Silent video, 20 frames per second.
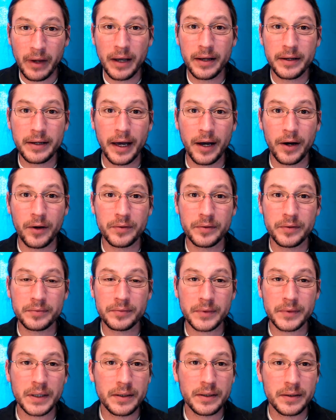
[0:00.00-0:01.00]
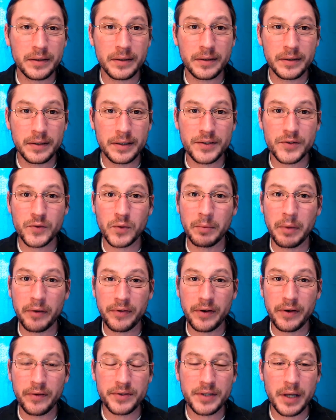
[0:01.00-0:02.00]
Now, this is one of my
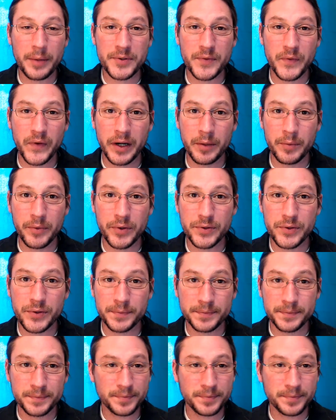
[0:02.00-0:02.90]
favorite types of animals,